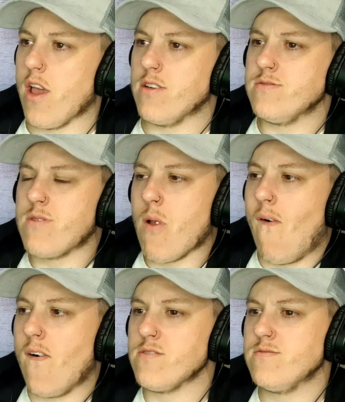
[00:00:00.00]
With the
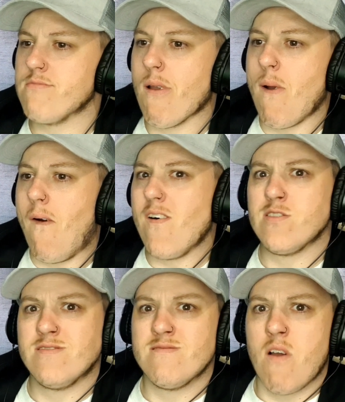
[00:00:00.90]
cameras all set up and
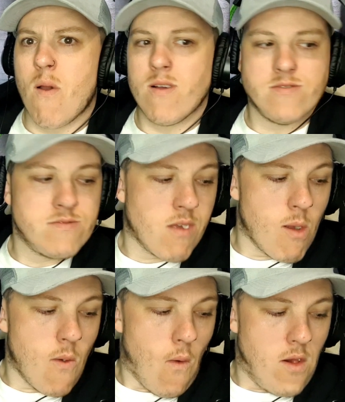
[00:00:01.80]
the equipment ready to
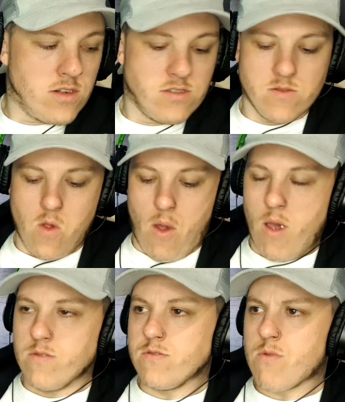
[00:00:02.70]
go,
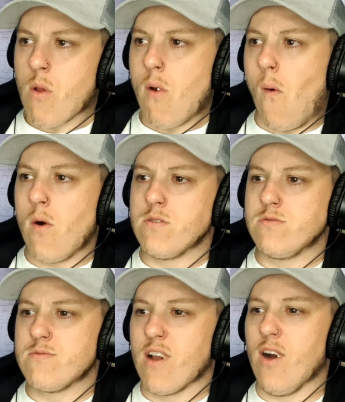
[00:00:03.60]
Morozov decides to get
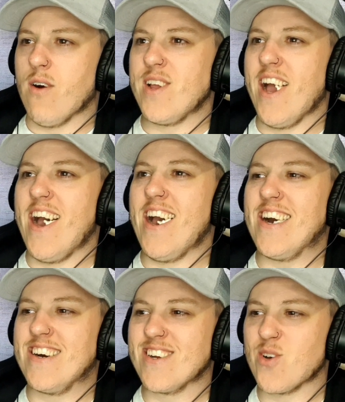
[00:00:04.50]
some sleep. Oh
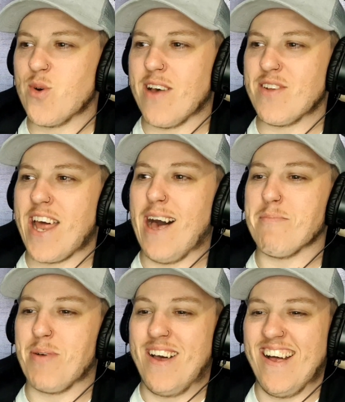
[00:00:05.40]
yeah, we'll have a
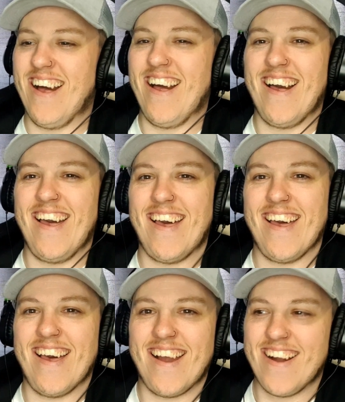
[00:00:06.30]
nap. The camera's caught.
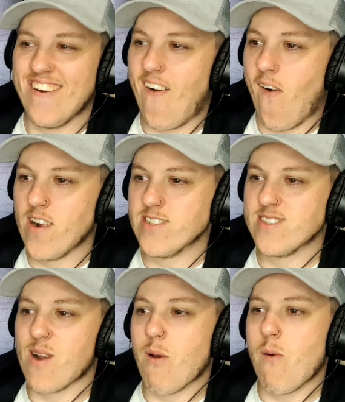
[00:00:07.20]

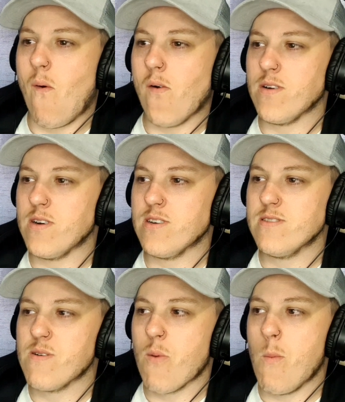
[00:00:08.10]
Oh,